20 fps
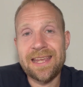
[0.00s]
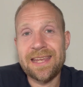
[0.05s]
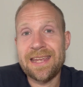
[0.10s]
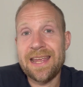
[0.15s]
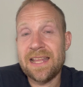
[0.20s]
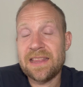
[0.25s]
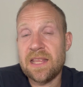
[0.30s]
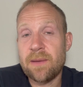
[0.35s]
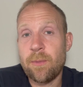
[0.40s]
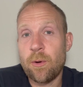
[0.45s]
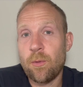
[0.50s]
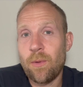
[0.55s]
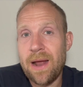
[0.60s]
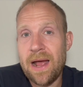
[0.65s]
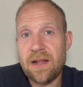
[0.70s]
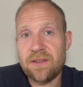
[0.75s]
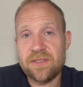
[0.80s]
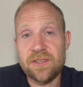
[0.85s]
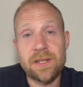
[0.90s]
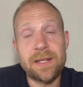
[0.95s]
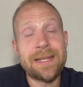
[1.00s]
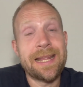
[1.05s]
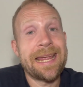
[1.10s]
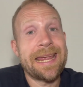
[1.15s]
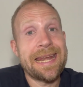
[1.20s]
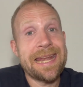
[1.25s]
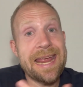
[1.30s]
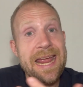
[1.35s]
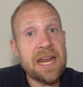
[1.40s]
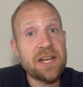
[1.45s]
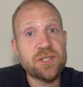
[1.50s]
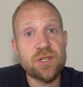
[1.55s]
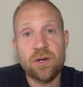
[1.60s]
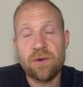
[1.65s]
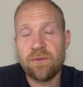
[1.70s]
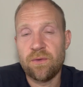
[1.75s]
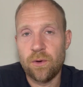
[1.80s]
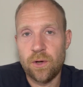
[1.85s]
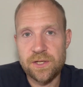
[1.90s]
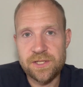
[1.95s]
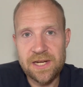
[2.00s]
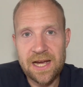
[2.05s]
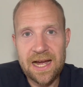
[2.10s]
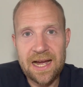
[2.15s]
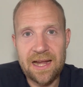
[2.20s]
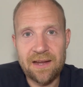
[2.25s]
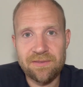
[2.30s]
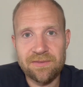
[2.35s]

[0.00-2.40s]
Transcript: get them around so that they can enter for a dive.